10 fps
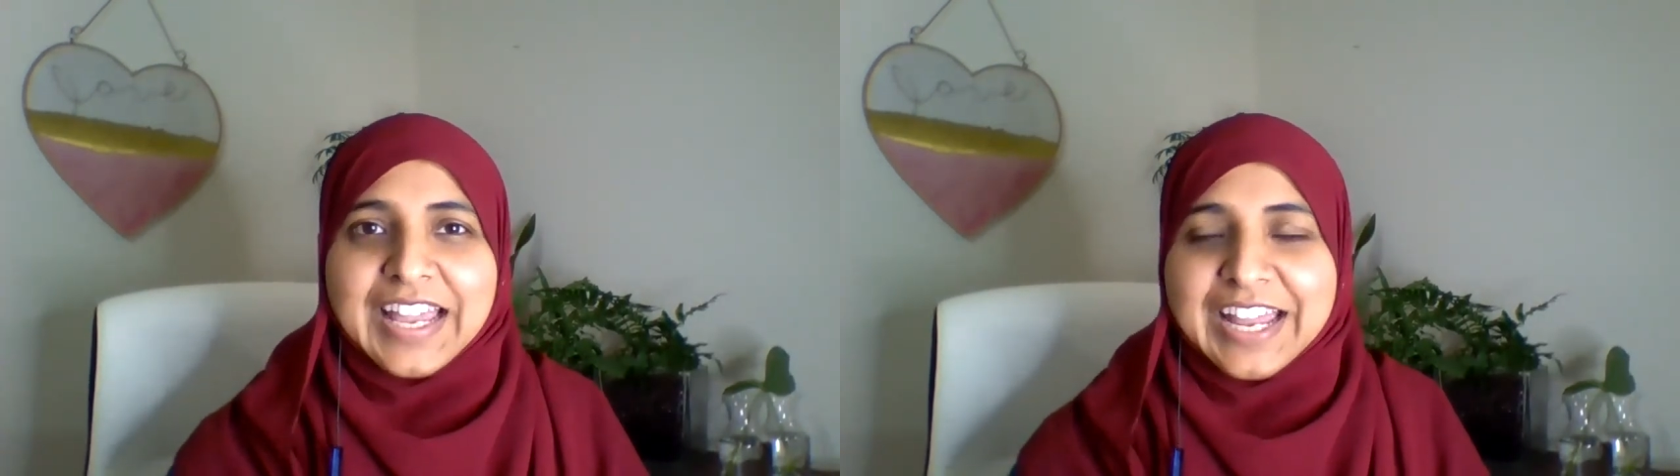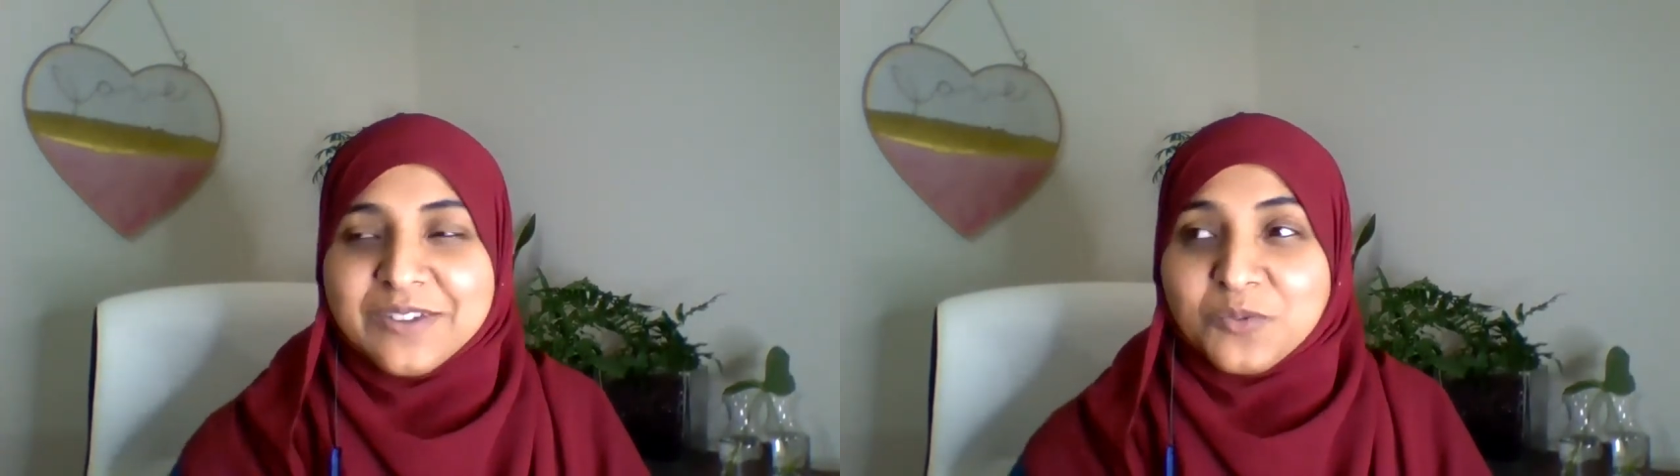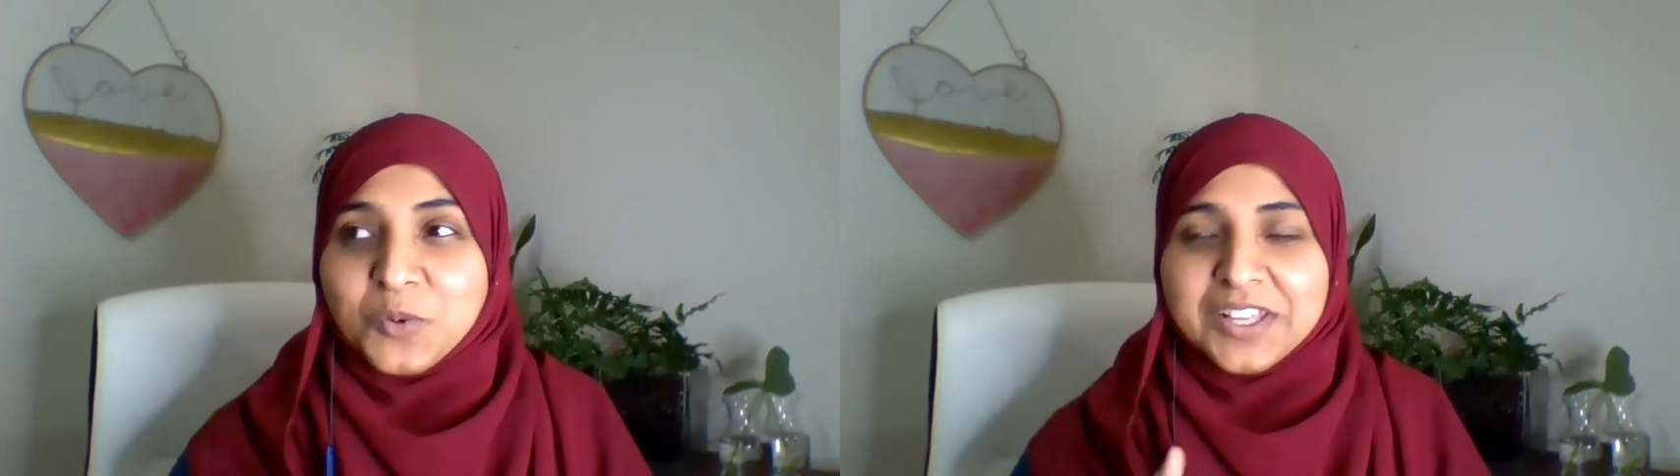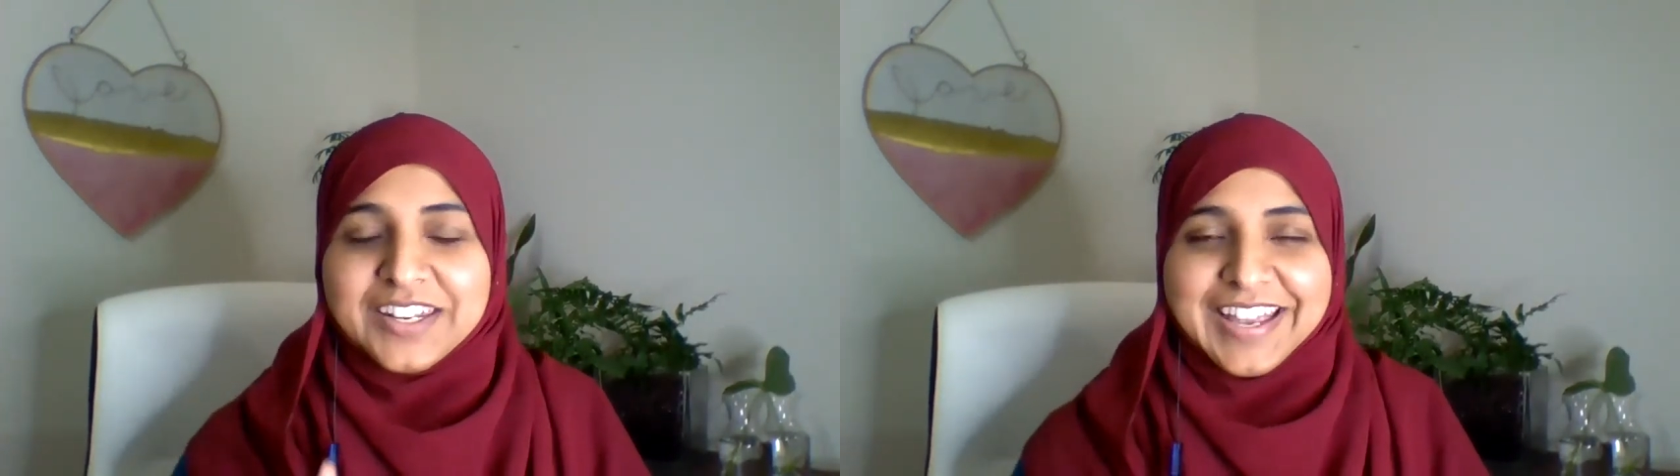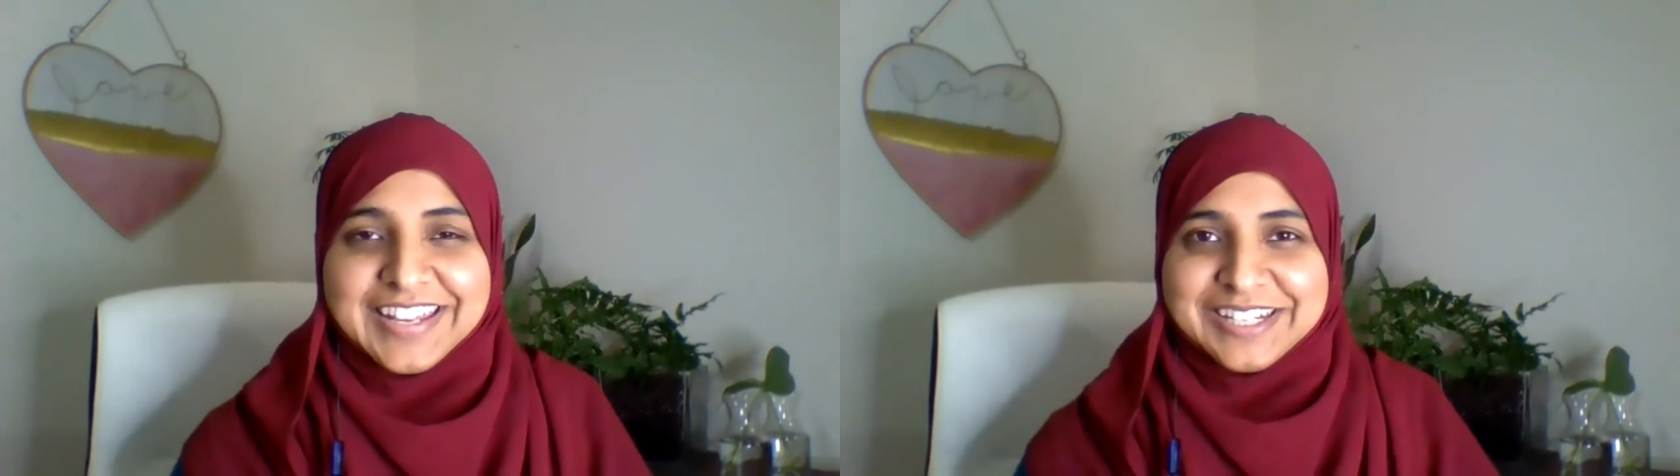And
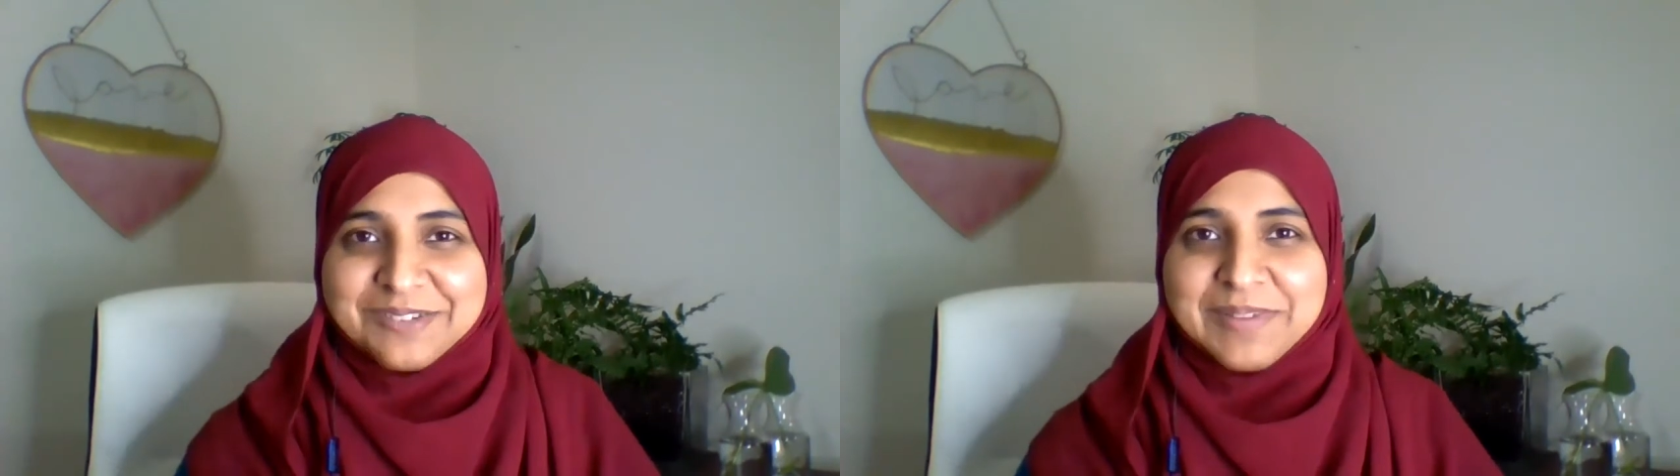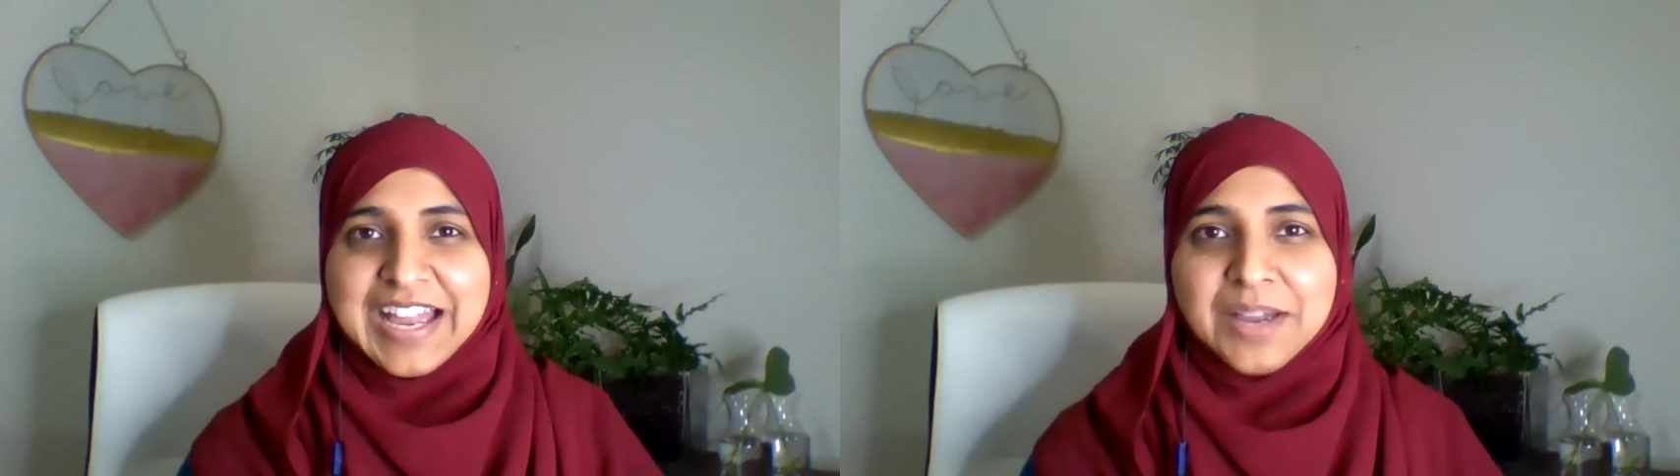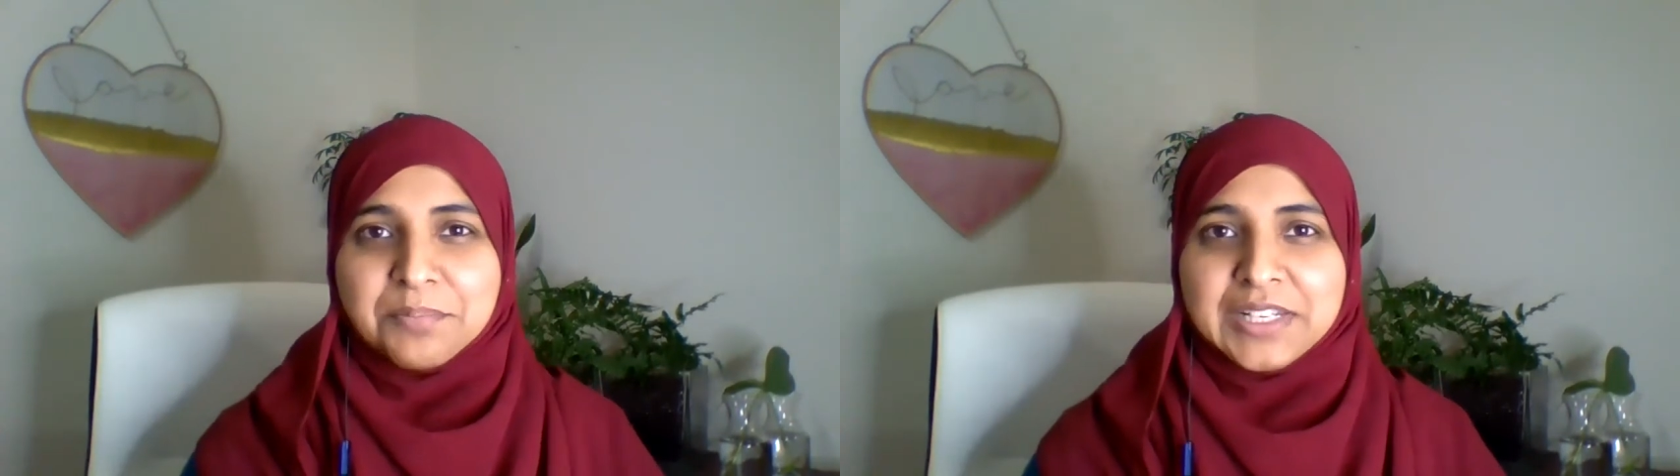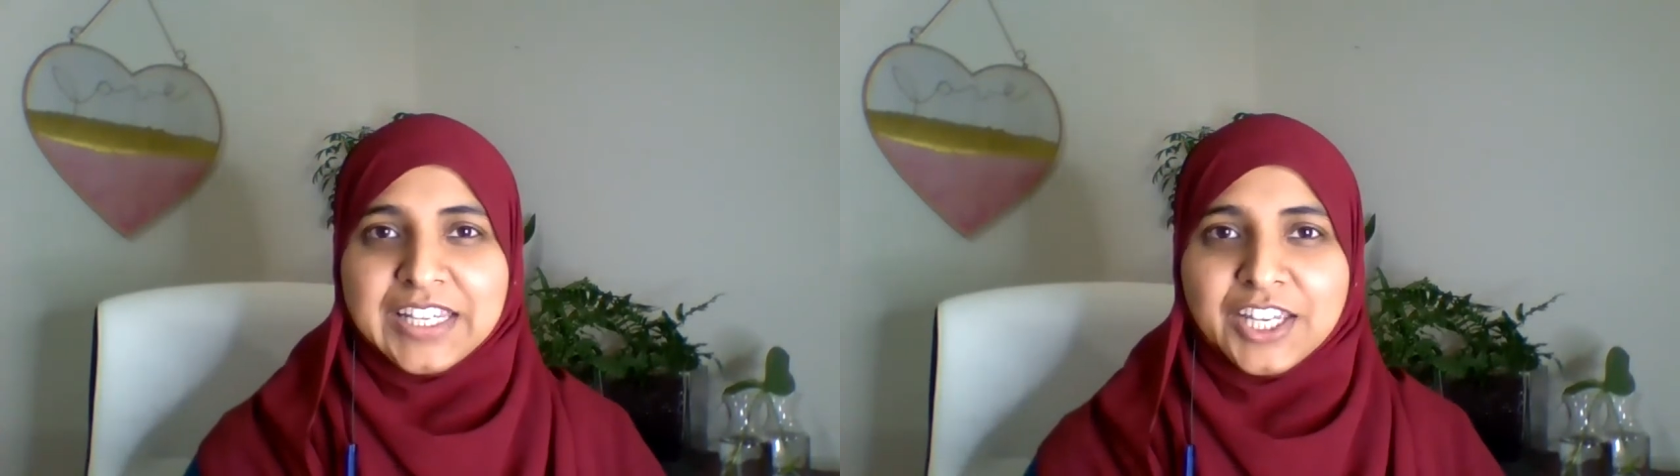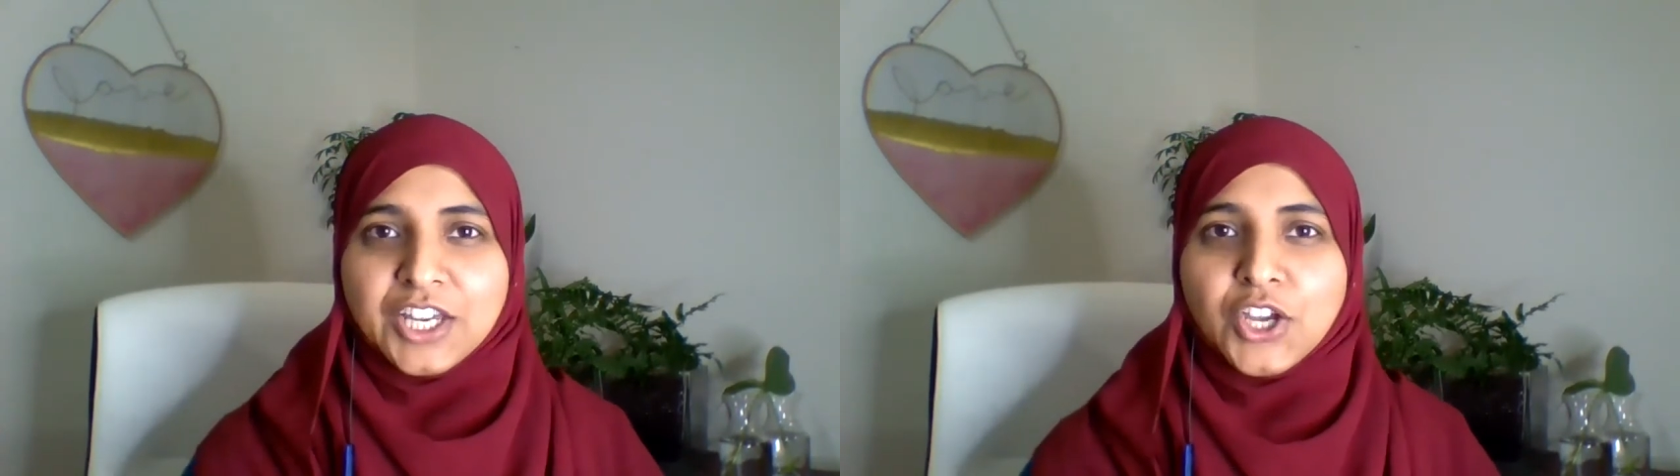what ends up
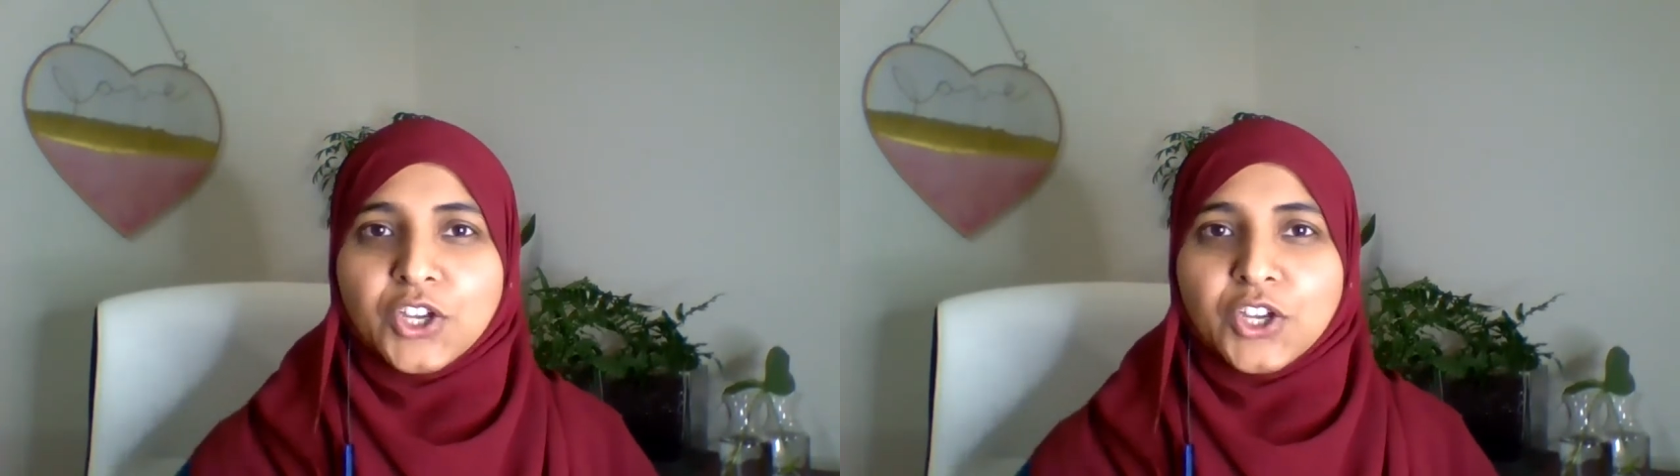happening,